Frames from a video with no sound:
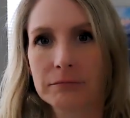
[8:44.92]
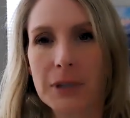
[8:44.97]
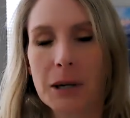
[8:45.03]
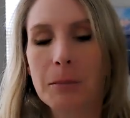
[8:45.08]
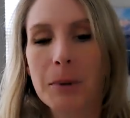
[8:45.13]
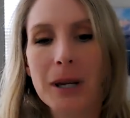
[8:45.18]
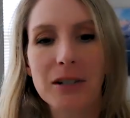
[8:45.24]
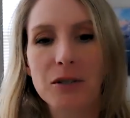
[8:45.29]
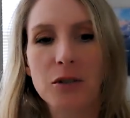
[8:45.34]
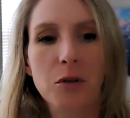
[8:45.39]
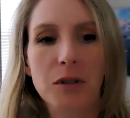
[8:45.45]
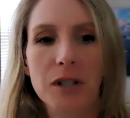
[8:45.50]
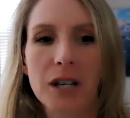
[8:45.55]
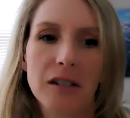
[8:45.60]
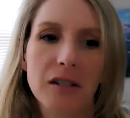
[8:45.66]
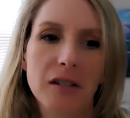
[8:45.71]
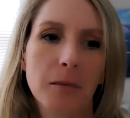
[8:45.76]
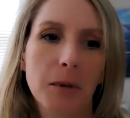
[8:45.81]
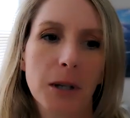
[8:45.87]
That makes no
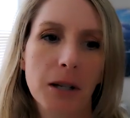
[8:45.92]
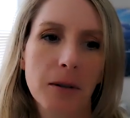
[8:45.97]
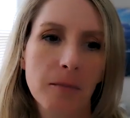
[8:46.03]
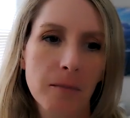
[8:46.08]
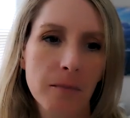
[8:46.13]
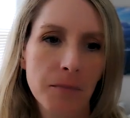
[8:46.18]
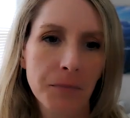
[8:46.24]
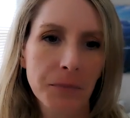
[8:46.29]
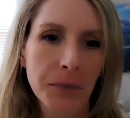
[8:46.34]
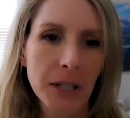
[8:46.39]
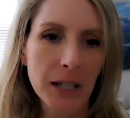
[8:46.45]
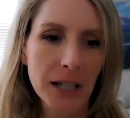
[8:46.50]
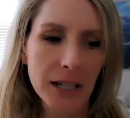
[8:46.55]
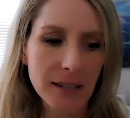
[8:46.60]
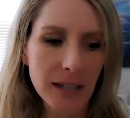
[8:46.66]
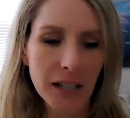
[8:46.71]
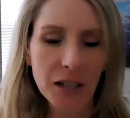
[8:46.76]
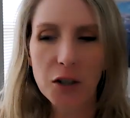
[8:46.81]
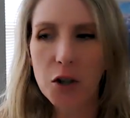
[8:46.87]
sense to me.
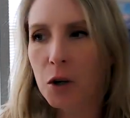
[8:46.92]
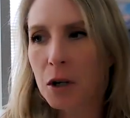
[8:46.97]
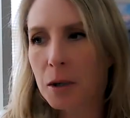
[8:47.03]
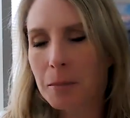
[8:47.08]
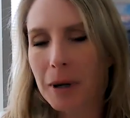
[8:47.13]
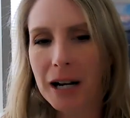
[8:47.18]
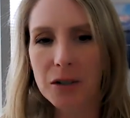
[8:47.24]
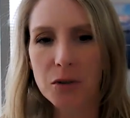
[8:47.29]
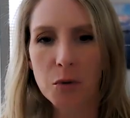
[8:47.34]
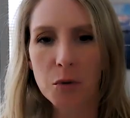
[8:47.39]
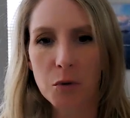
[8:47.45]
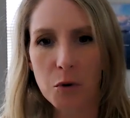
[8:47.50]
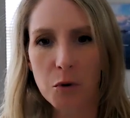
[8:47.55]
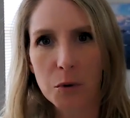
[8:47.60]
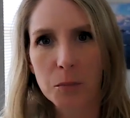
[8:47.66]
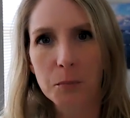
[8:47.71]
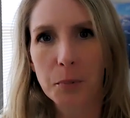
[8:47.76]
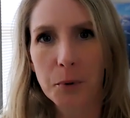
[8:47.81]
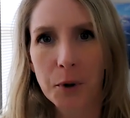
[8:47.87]
It's like going back to an
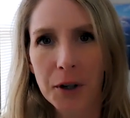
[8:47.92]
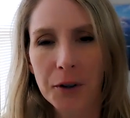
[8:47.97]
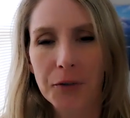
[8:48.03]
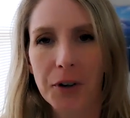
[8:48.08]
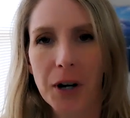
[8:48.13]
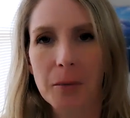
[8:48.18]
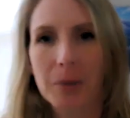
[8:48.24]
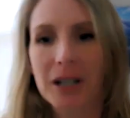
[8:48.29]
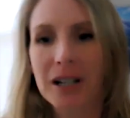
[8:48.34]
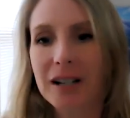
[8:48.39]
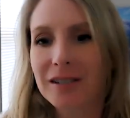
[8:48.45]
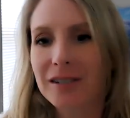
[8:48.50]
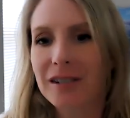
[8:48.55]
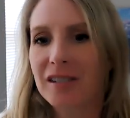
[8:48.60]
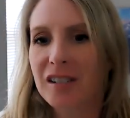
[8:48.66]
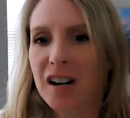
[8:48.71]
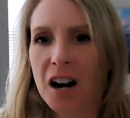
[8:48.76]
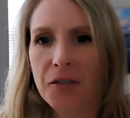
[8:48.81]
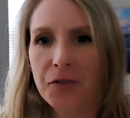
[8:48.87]
old boyfriend because
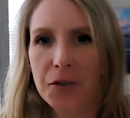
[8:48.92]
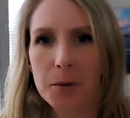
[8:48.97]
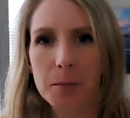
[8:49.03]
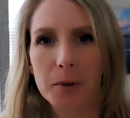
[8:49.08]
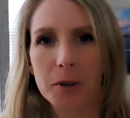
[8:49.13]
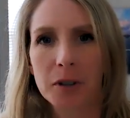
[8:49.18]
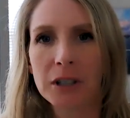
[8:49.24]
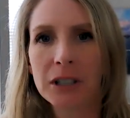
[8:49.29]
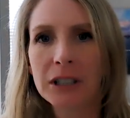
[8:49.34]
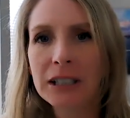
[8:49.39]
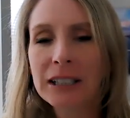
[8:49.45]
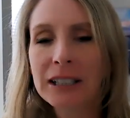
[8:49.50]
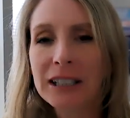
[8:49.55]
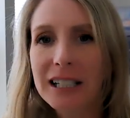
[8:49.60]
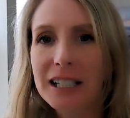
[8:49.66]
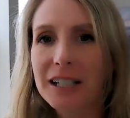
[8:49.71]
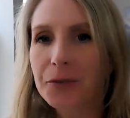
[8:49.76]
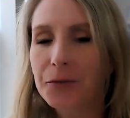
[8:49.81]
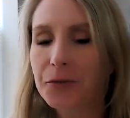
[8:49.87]
it's comfortable,
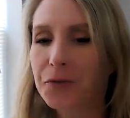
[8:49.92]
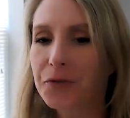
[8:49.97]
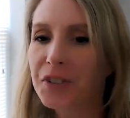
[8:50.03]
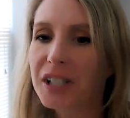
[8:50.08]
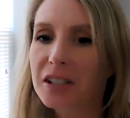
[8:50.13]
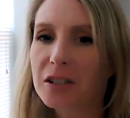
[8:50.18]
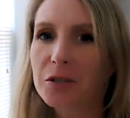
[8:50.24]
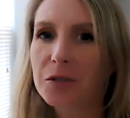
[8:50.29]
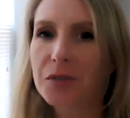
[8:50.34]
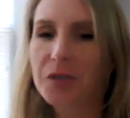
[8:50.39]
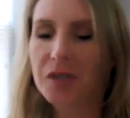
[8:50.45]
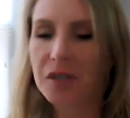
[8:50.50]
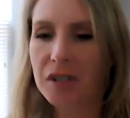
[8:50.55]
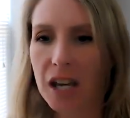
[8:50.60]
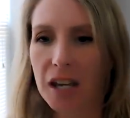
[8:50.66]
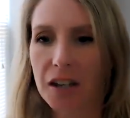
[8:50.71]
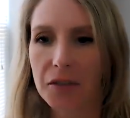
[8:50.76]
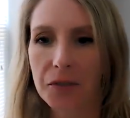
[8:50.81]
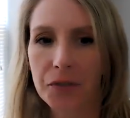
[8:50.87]
it feels
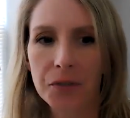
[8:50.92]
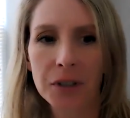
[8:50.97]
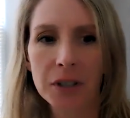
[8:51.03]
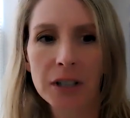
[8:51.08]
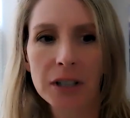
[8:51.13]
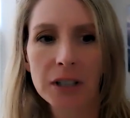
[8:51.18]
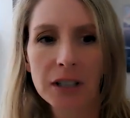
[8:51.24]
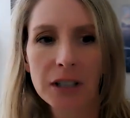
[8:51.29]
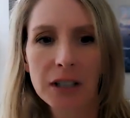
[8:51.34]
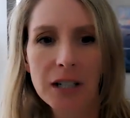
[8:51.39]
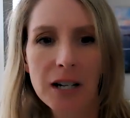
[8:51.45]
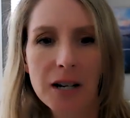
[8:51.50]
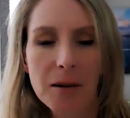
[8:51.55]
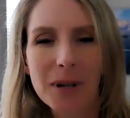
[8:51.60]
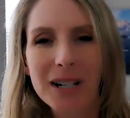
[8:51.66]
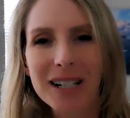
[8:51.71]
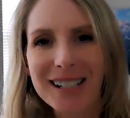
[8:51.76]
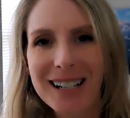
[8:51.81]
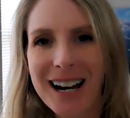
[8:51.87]
safe,
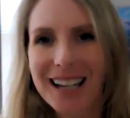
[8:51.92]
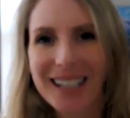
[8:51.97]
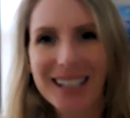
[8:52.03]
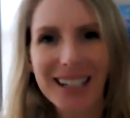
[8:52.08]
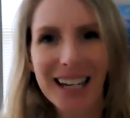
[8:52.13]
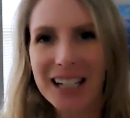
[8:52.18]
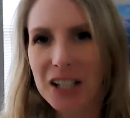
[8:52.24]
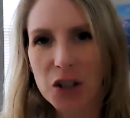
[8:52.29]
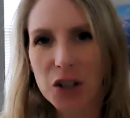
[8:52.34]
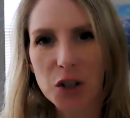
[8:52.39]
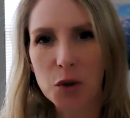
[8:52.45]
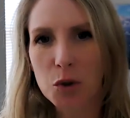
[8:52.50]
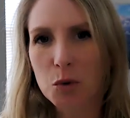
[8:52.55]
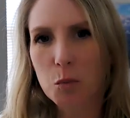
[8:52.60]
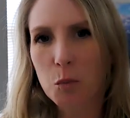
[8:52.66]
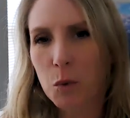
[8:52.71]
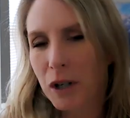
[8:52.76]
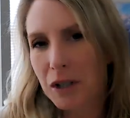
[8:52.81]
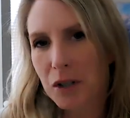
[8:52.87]
but it's not getting you
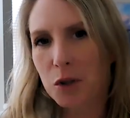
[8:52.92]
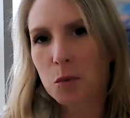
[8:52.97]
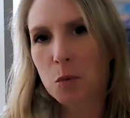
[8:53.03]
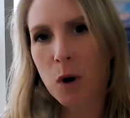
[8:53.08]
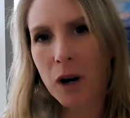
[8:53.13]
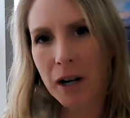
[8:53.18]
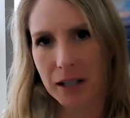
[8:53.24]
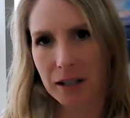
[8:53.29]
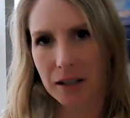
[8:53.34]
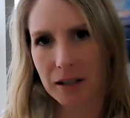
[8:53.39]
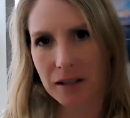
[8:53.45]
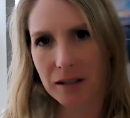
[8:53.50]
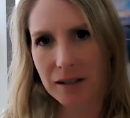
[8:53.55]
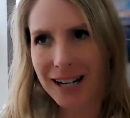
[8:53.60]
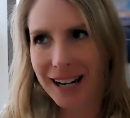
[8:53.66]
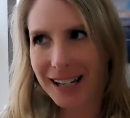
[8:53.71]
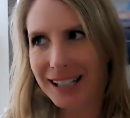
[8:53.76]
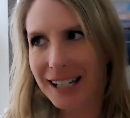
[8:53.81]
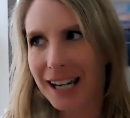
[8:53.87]
what you wanted. It's
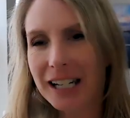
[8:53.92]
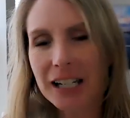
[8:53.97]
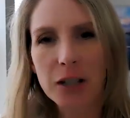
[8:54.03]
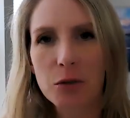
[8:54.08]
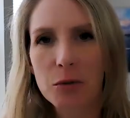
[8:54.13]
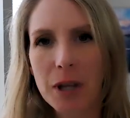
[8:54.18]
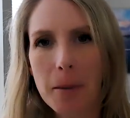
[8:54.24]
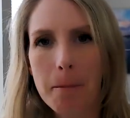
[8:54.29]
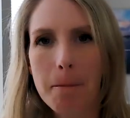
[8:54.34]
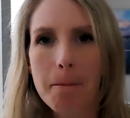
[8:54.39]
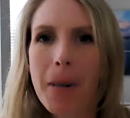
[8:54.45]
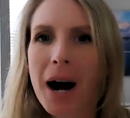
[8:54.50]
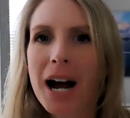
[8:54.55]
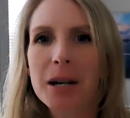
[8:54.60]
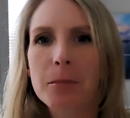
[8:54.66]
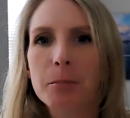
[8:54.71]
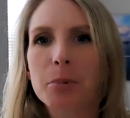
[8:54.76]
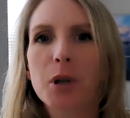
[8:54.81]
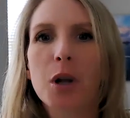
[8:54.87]
not getting you that
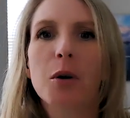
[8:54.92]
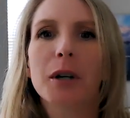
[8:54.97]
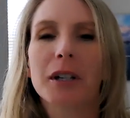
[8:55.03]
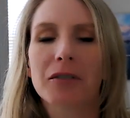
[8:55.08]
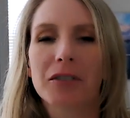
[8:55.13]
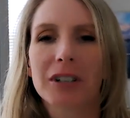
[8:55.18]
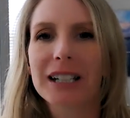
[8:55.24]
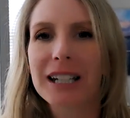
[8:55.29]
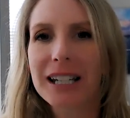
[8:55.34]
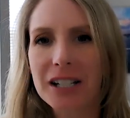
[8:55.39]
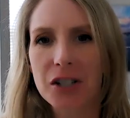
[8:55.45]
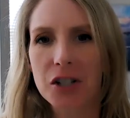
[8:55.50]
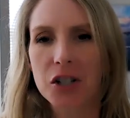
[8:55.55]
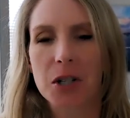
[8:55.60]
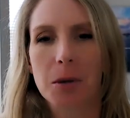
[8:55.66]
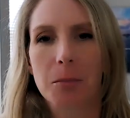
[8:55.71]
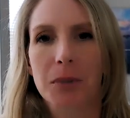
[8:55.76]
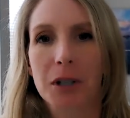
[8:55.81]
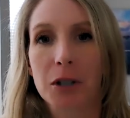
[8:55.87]
mind blowing
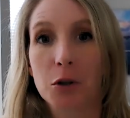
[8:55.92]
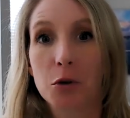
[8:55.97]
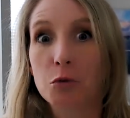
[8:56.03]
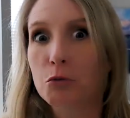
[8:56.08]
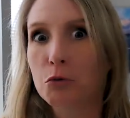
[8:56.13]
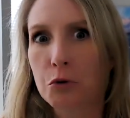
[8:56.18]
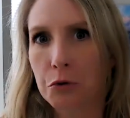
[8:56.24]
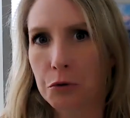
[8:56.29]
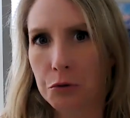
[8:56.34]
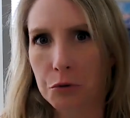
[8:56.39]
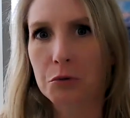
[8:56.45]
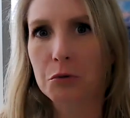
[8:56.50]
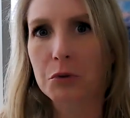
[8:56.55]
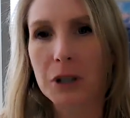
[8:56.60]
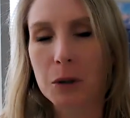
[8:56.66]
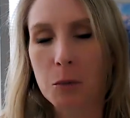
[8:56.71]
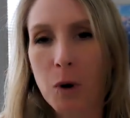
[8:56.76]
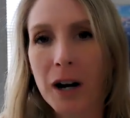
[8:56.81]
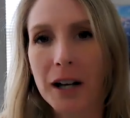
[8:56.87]
relationship that you
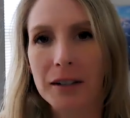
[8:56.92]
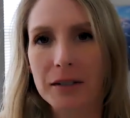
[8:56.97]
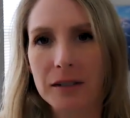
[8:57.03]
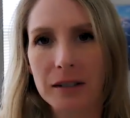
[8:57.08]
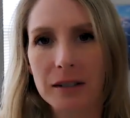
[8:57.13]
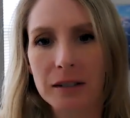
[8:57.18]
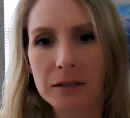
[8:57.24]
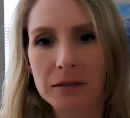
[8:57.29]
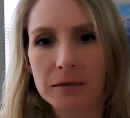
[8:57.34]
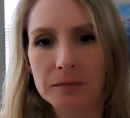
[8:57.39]
truly want.